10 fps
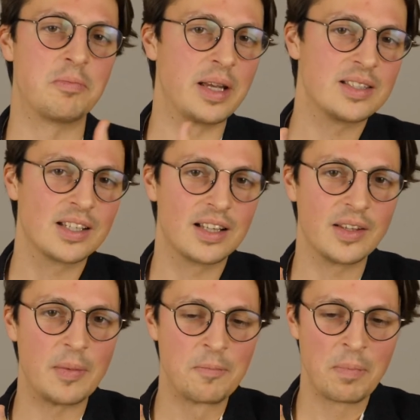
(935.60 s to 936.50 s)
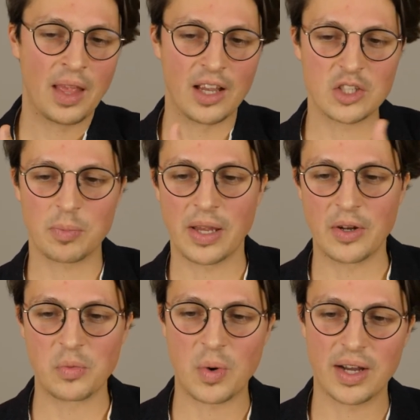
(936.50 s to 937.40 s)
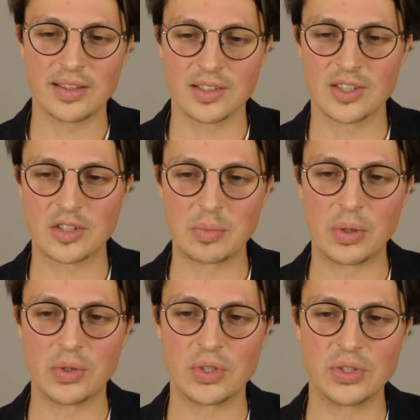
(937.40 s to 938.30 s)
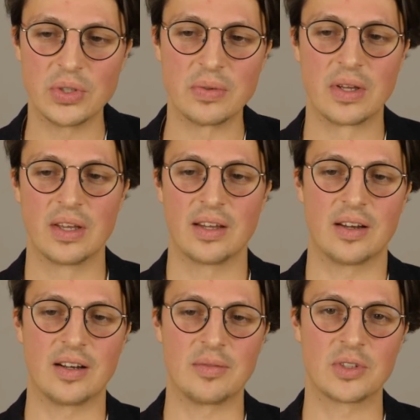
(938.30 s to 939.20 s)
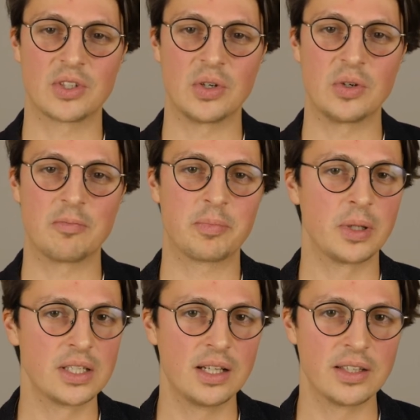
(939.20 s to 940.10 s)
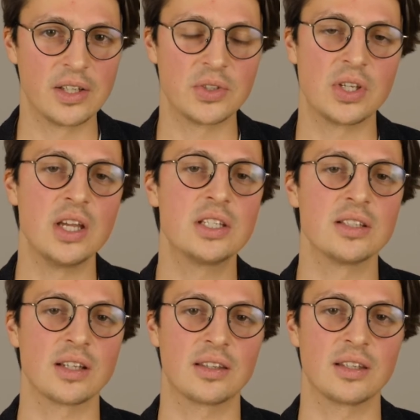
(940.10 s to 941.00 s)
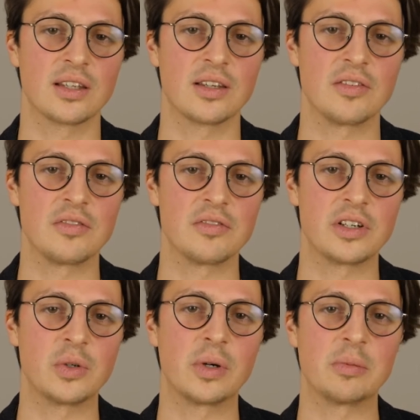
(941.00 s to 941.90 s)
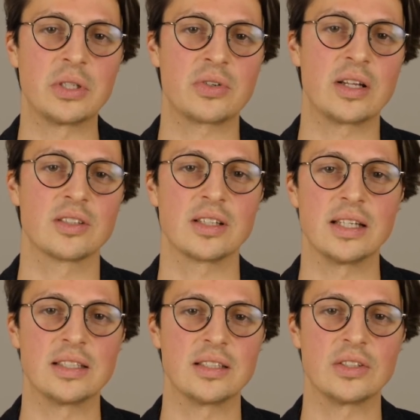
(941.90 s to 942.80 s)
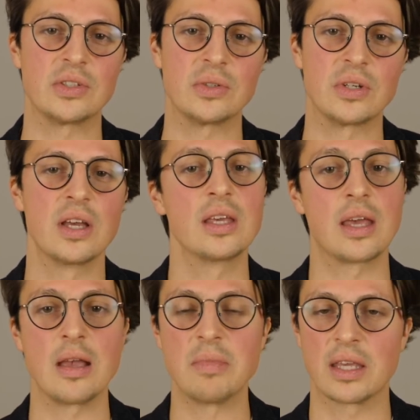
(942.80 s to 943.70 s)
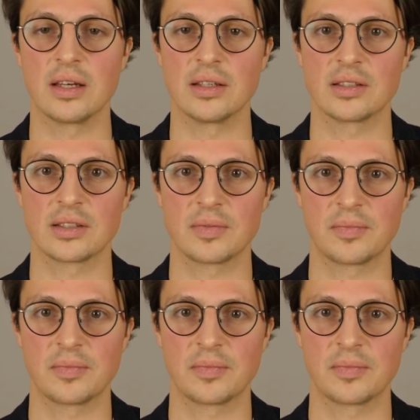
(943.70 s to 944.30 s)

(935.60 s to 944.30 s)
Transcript: basically explain why this is important to you. So political negotiations, I think, can very well be translated into game mechanics.